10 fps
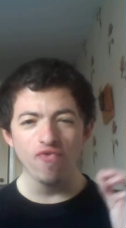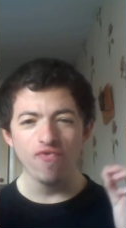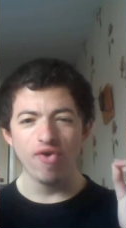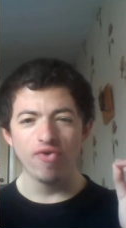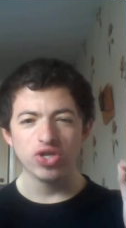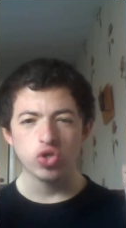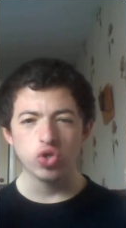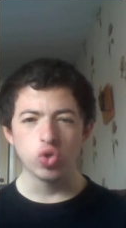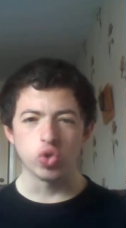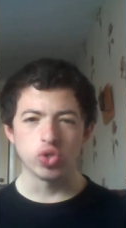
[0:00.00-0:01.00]
very
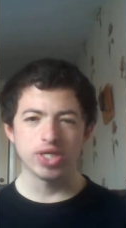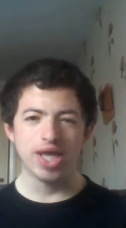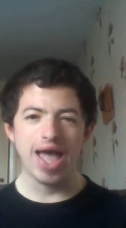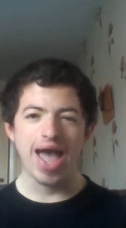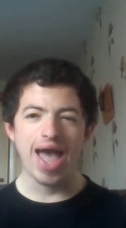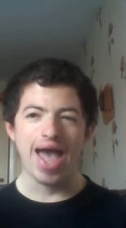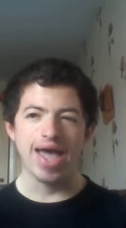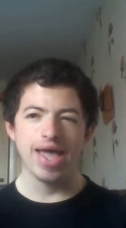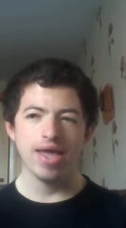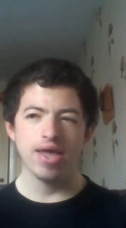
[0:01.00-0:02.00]
good
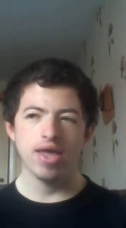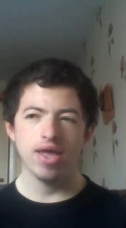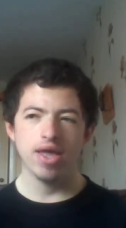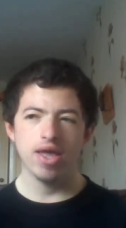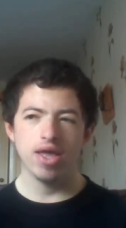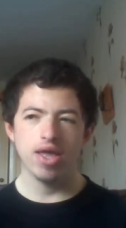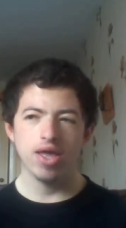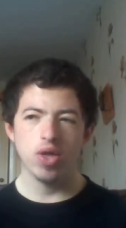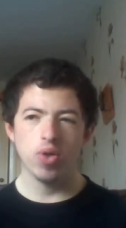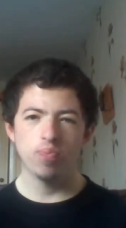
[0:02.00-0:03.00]
at
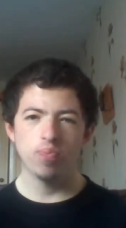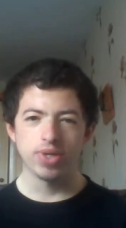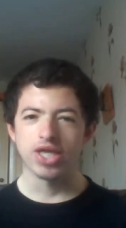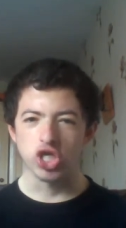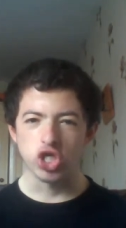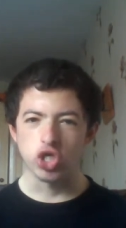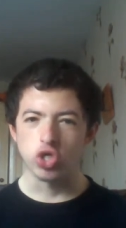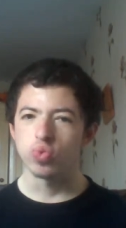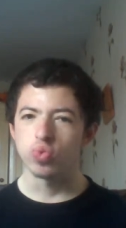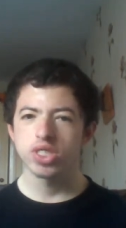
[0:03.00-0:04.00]
being
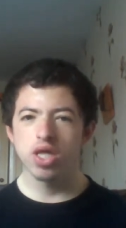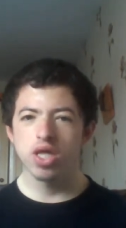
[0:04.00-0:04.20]
used.